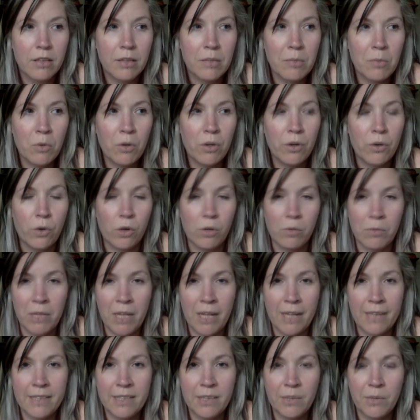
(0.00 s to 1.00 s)
the more
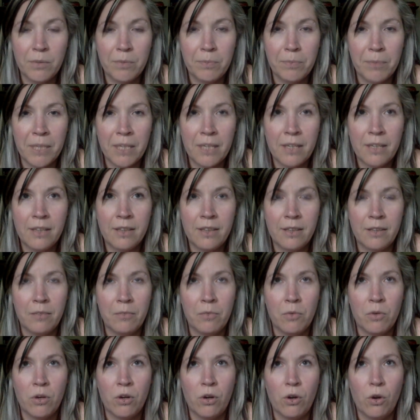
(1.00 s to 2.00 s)
normalized it will be, the
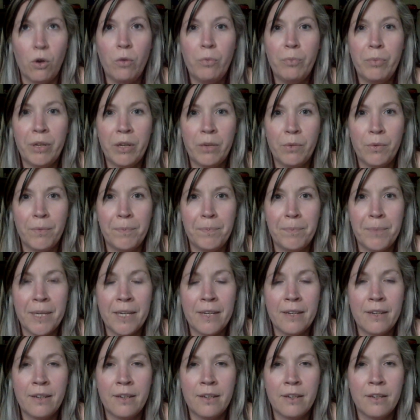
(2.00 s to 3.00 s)
more open it will
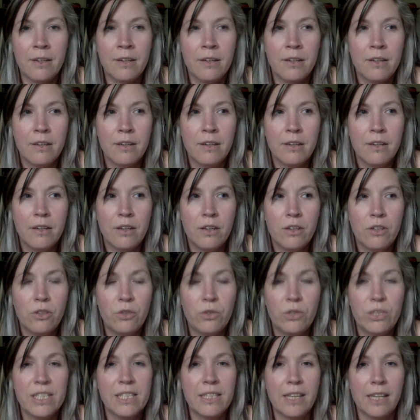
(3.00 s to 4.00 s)
be
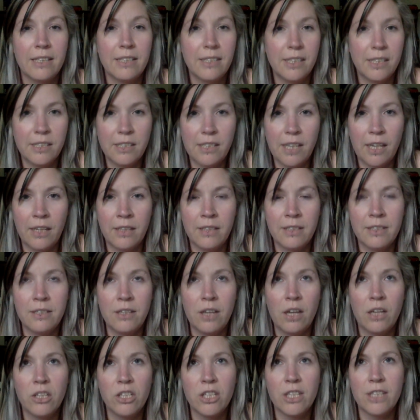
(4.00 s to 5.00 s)
to discuss these things,
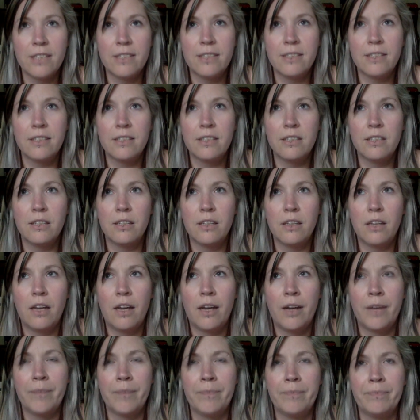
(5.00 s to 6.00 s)
not just
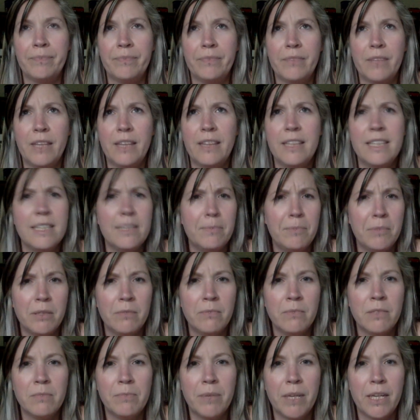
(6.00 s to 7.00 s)
in the
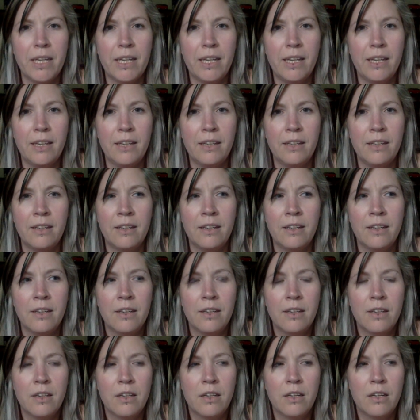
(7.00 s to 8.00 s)
symptoms, but in
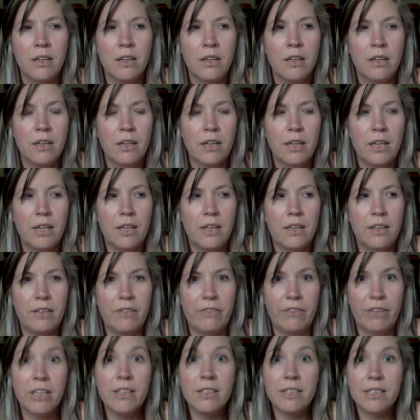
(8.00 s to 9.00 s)
the
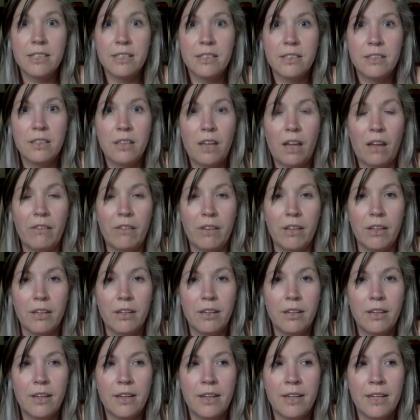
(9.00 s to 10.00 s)
fix of it.
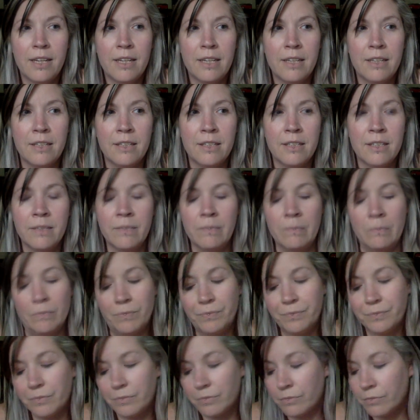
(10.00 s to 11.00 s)
And
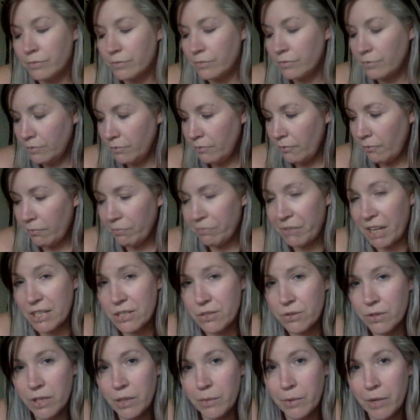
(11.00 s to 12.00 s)

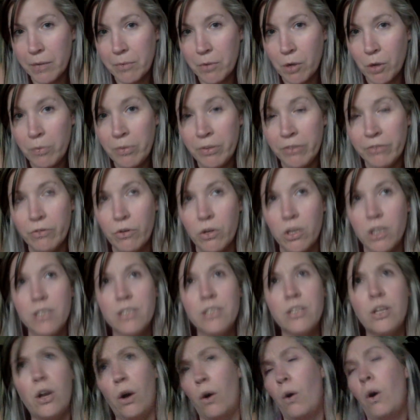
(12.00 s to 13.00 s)
that's really what I'm hoping for.
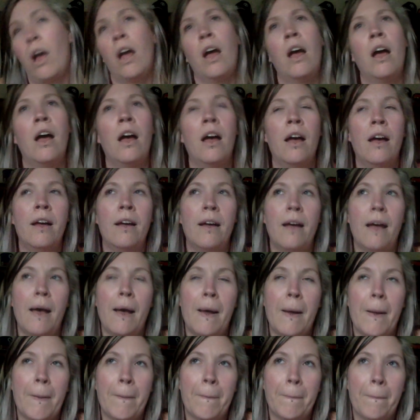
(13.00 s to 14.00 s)
So
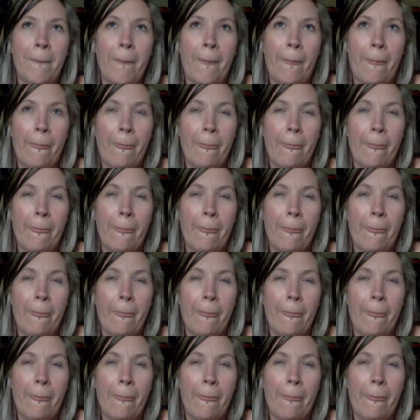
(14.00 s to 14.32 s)
that